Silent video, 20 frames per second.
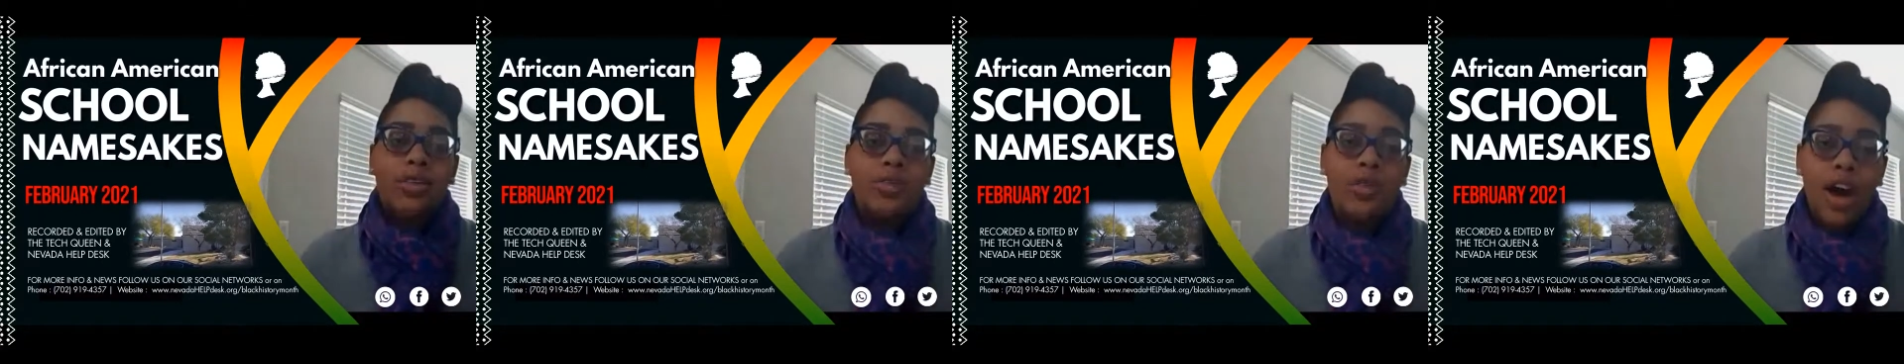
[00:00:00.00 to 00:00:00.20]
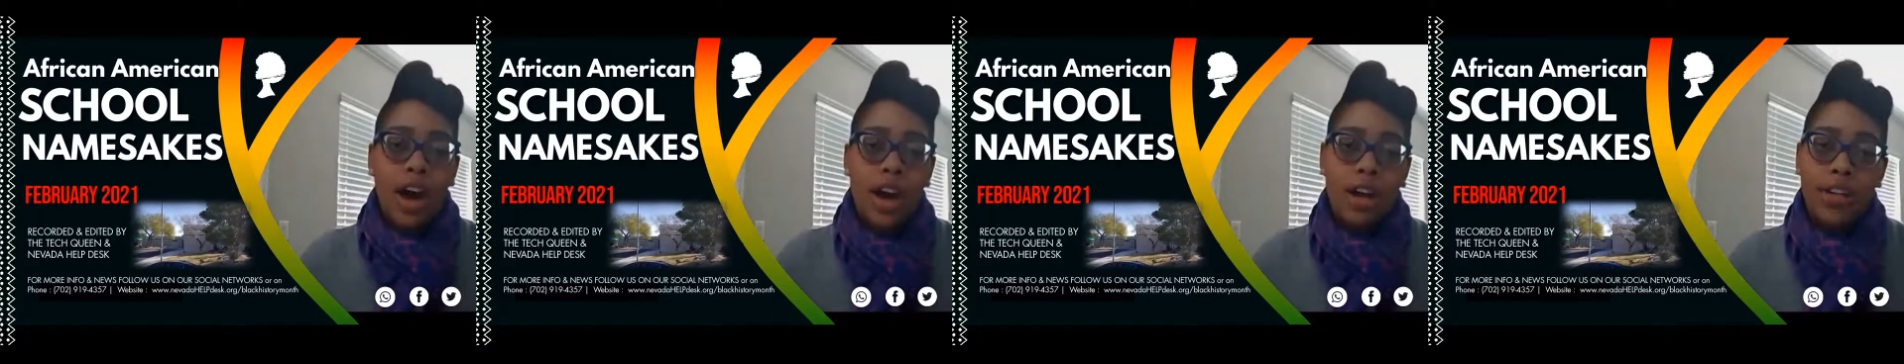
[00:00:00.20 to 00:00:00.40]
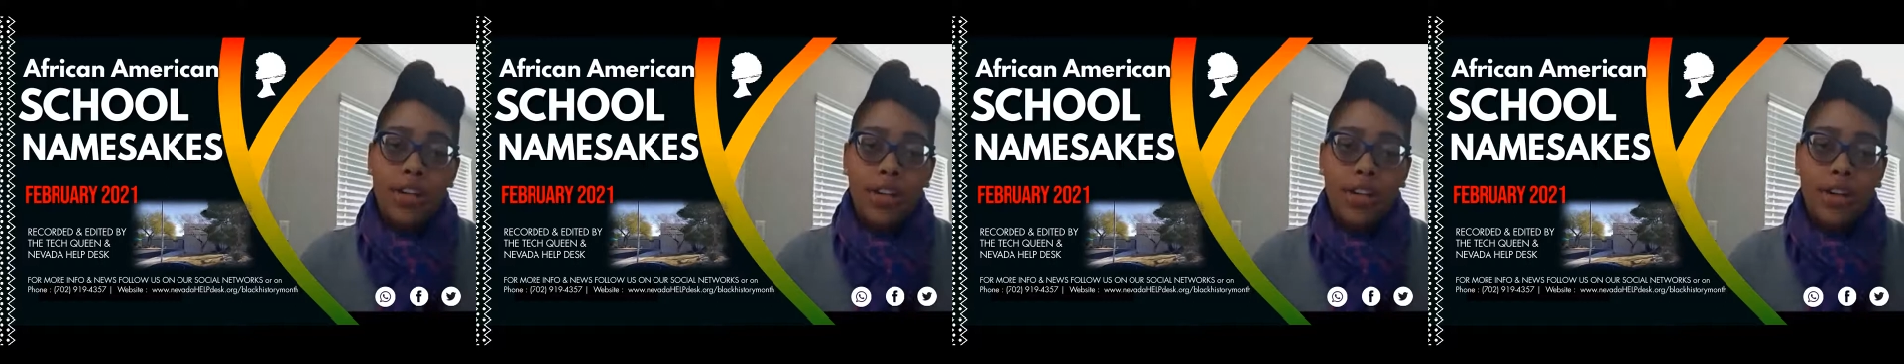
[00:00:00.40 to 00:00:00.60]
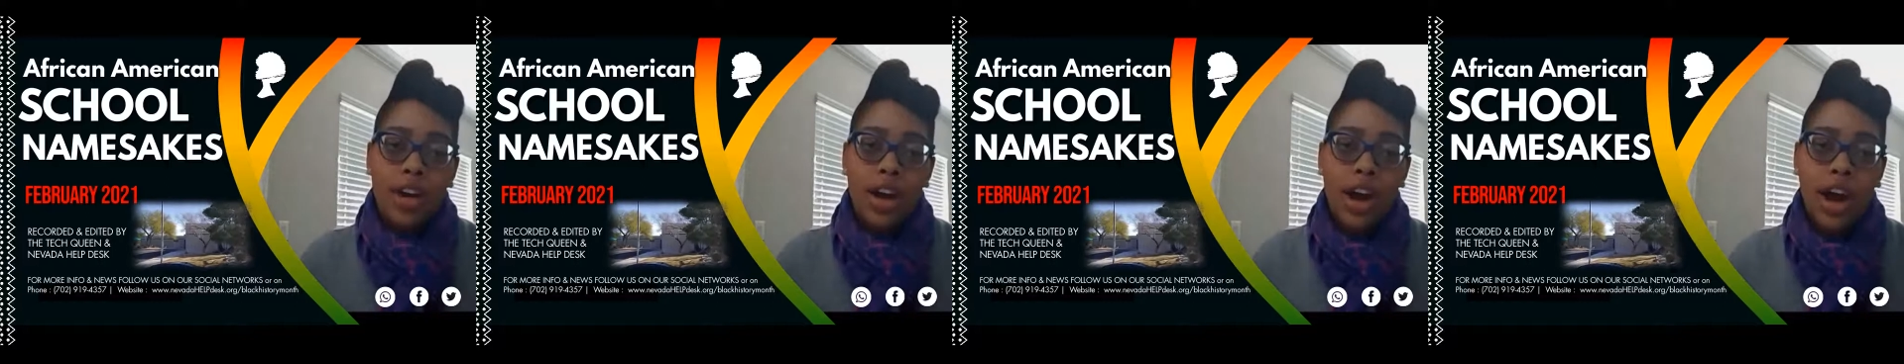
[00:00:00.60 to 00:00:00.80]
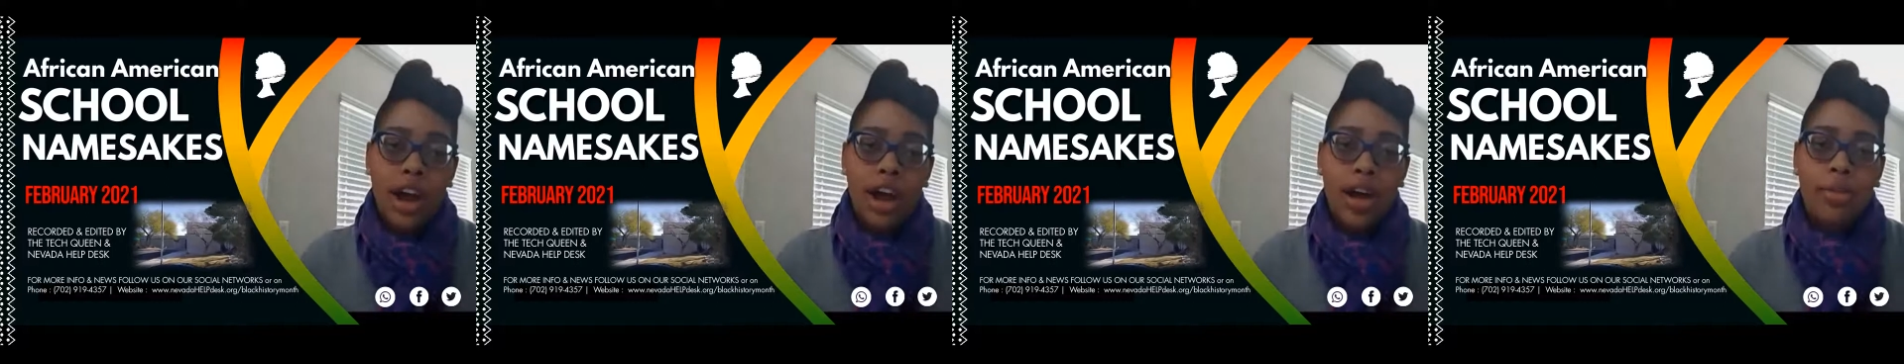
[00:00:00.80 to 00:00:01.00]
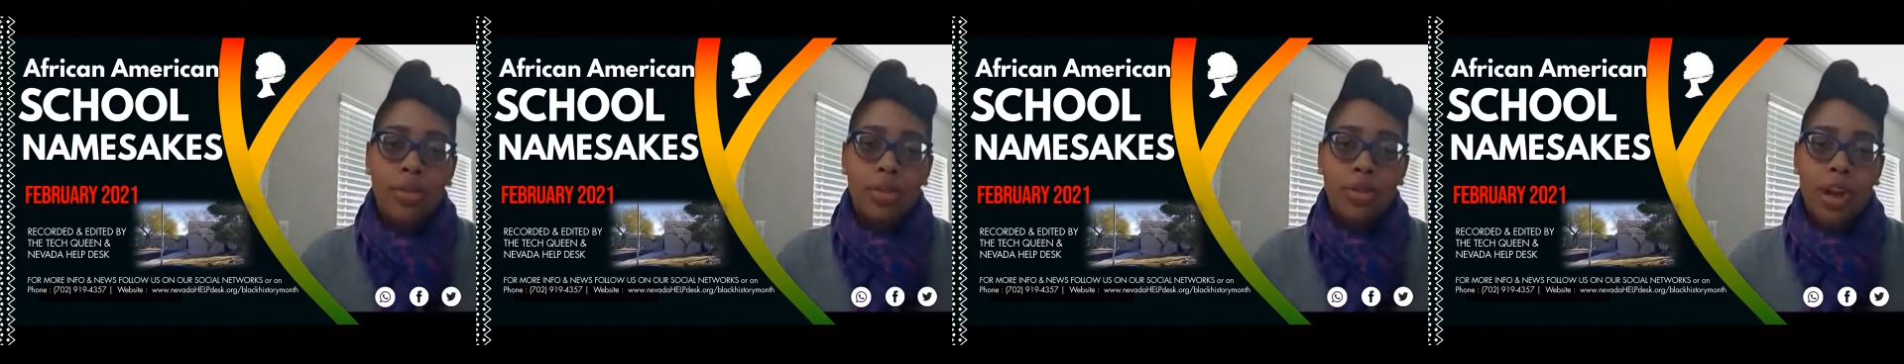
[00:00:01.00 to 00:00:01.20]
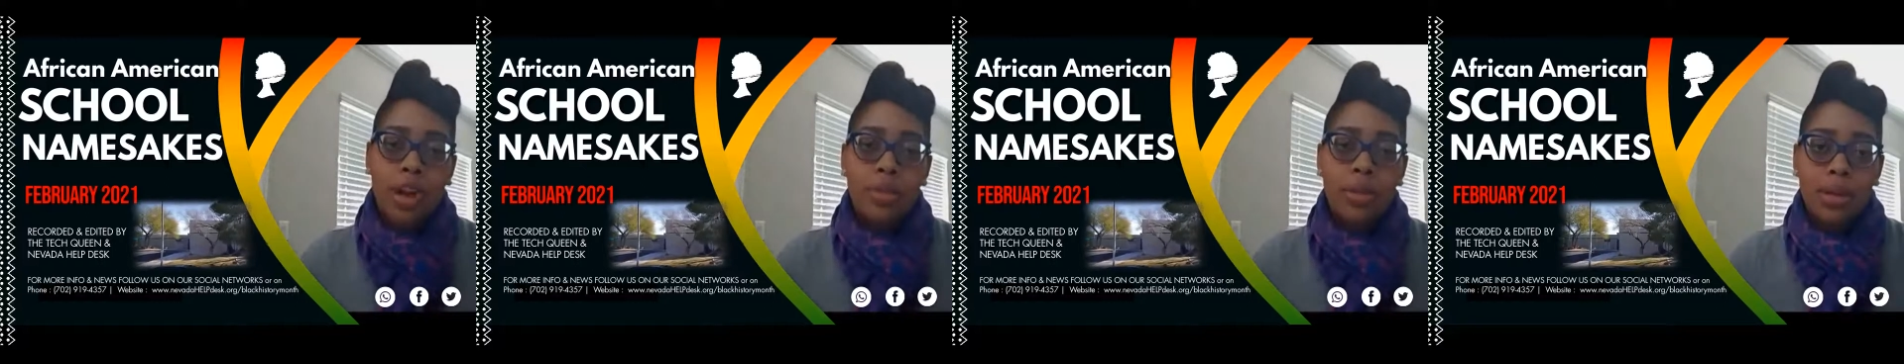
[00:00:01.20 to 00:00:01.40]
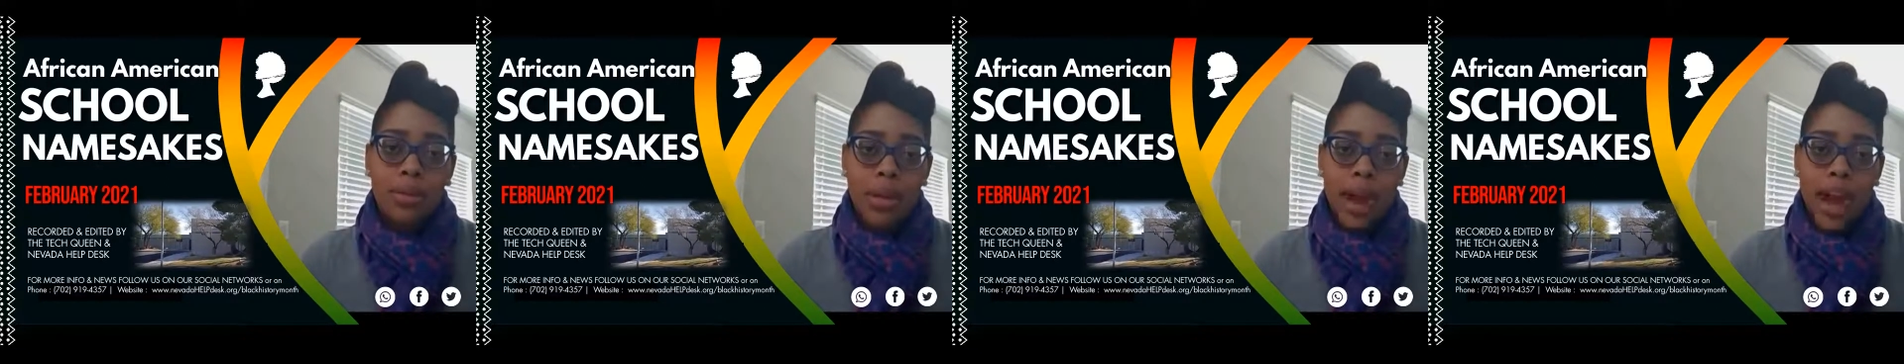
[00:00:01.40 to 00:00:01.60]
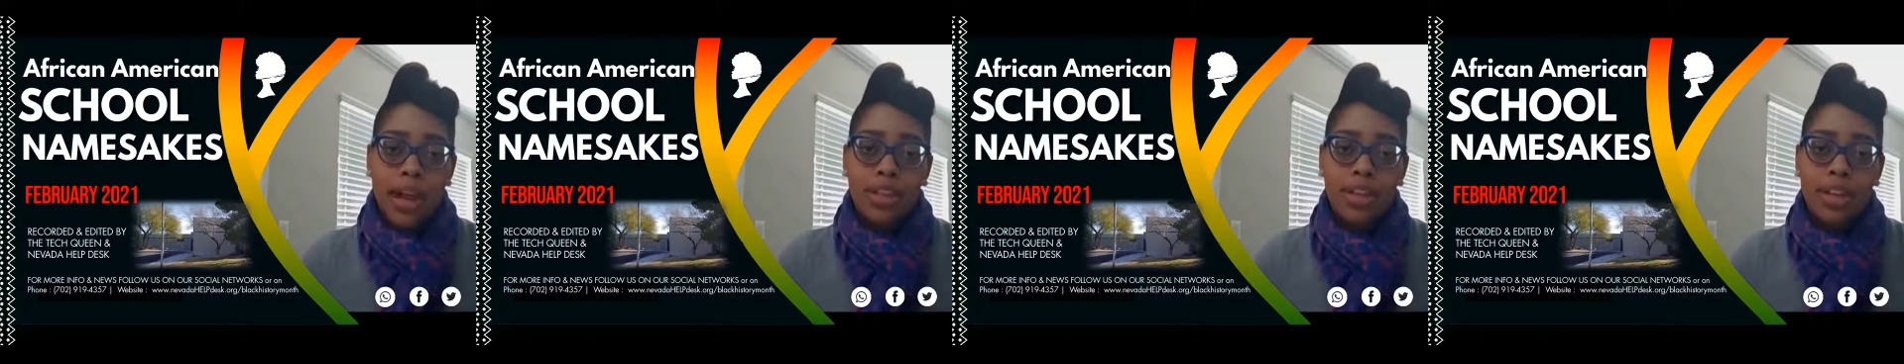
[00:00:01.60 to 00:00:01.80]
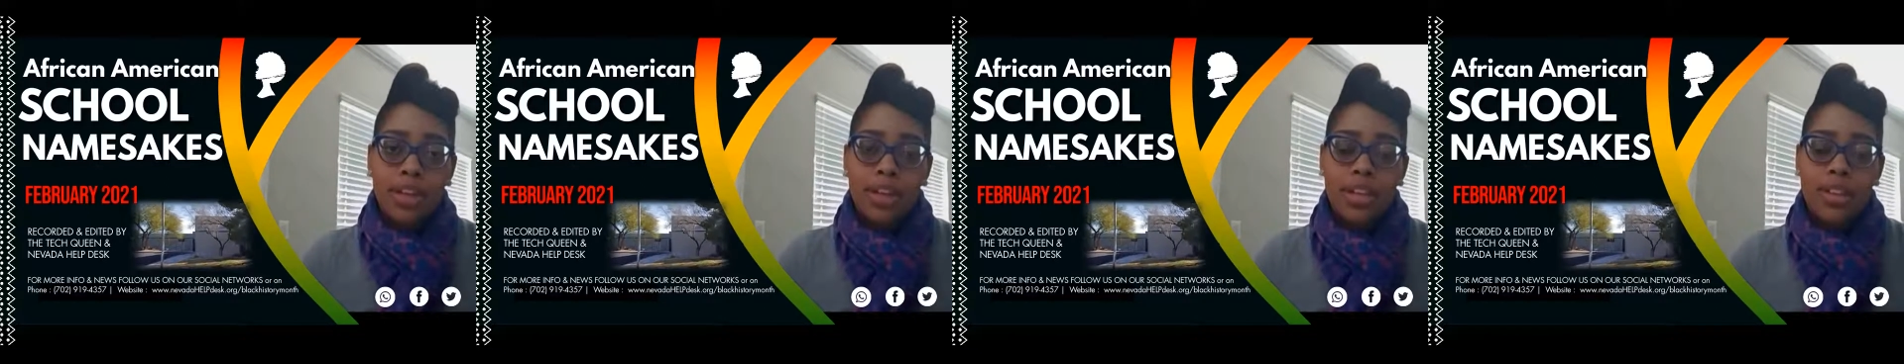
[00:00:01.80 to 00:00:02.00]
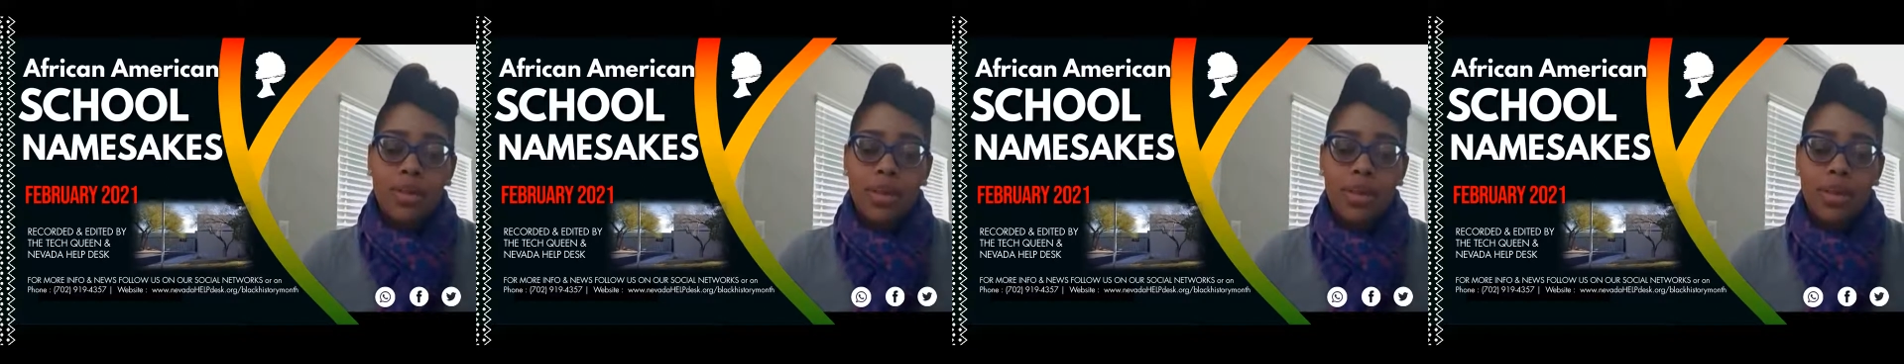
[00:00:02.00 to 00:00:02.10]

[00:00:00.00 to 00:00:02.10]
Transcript: father, Raymond Mathis.